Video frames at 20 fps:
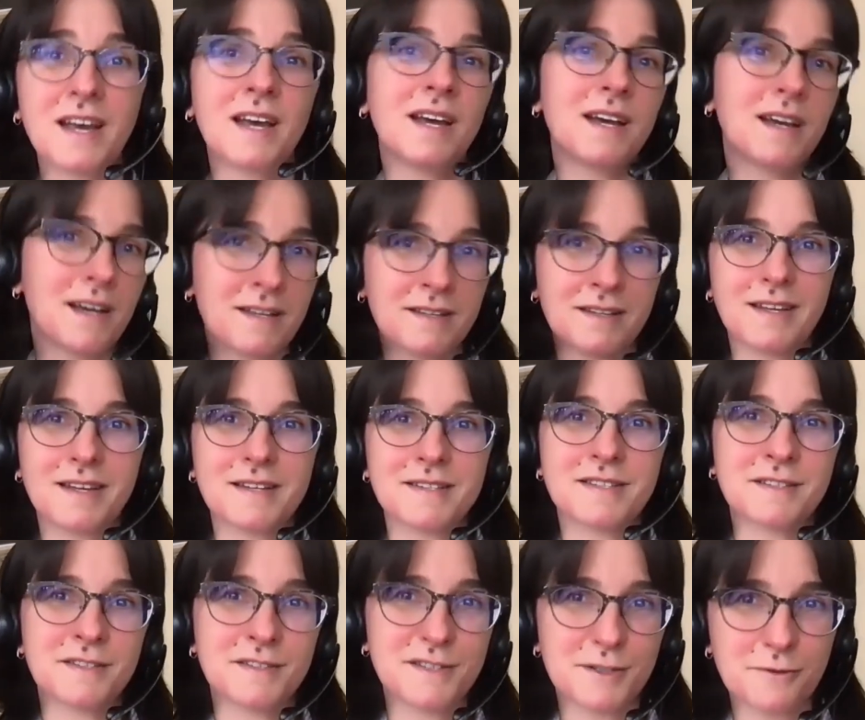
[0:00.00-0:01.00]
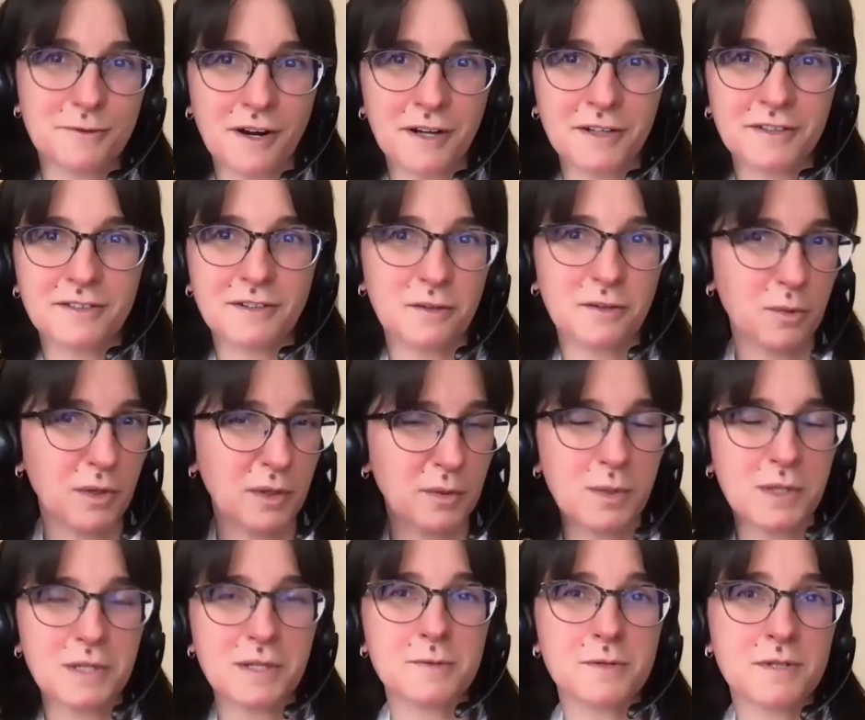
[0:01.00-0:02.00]
And as an instructor,
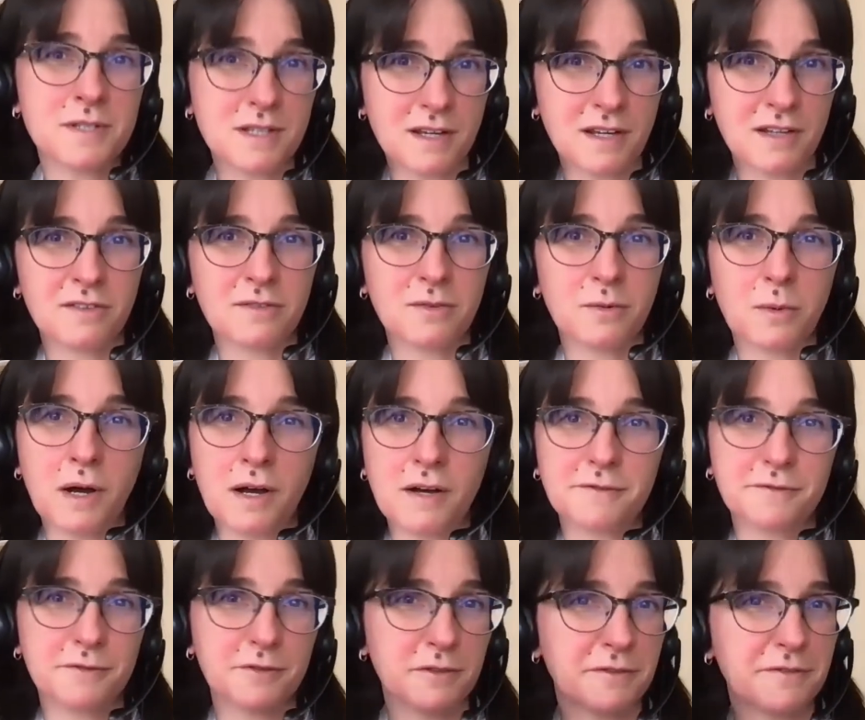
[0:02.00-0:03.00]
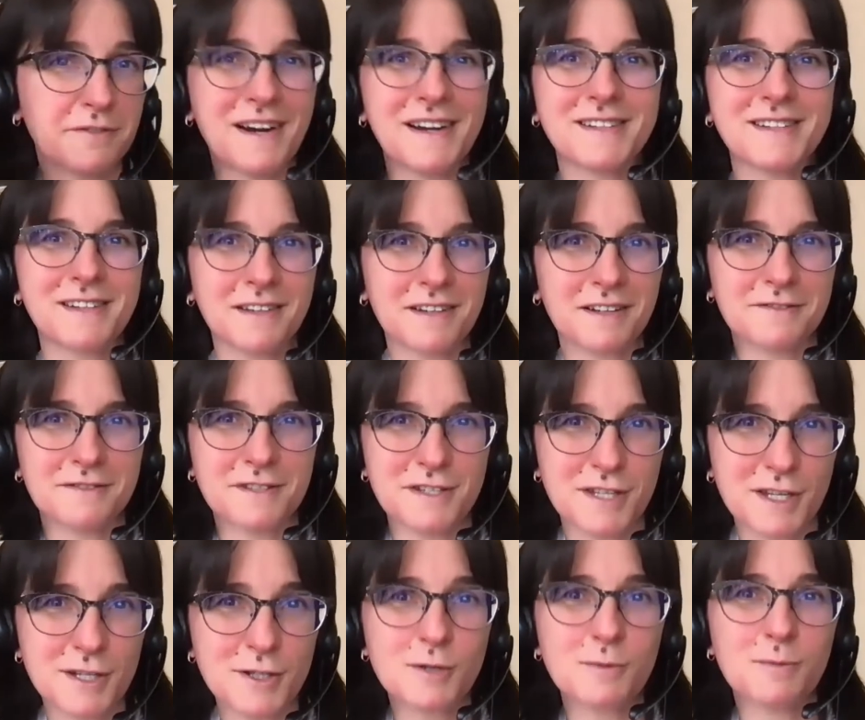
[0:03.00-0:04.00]
when we use that for Friday
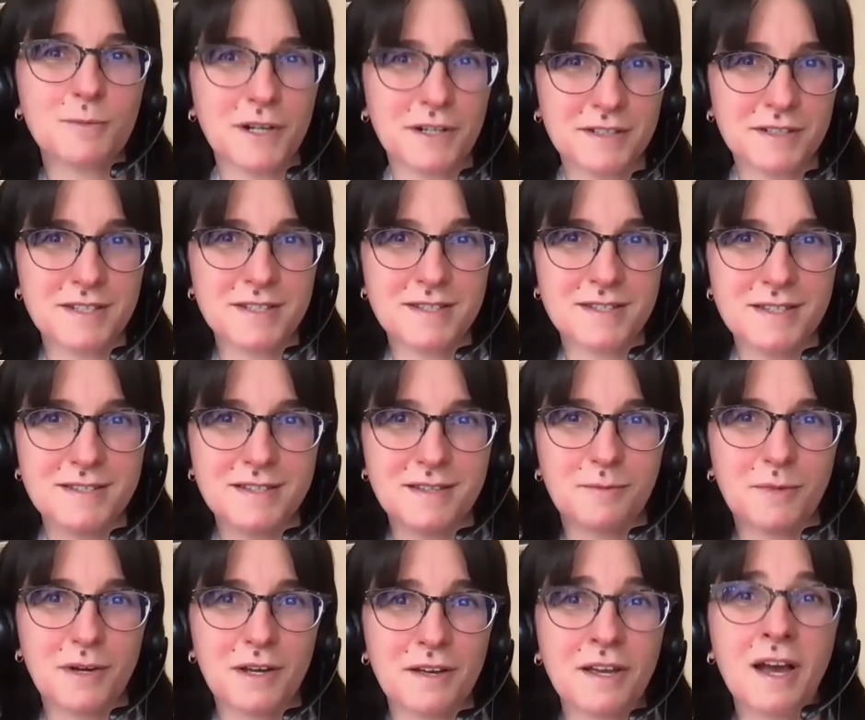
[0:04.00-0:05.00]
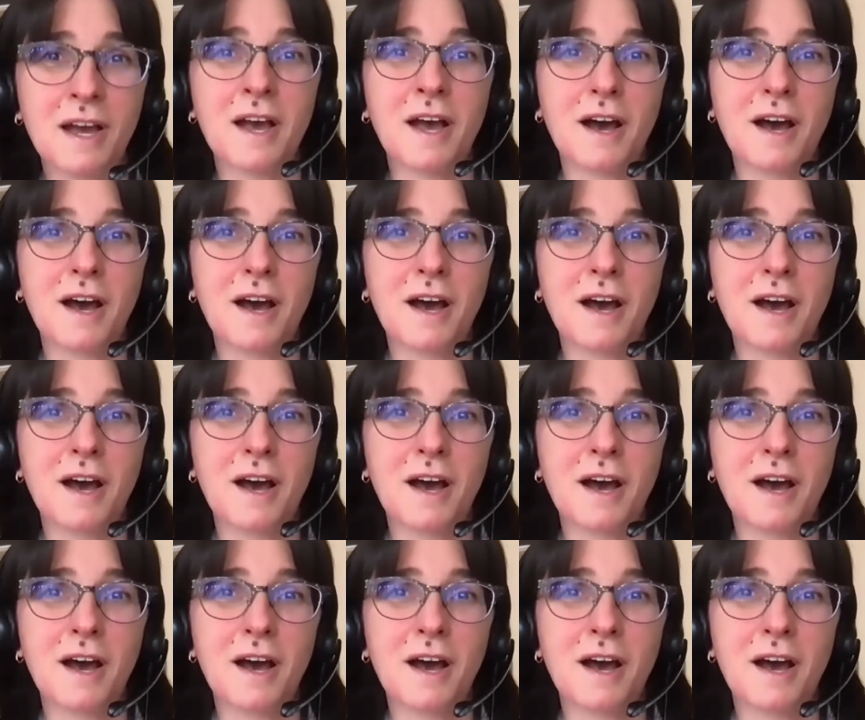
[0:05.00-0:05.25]
conversation practices in my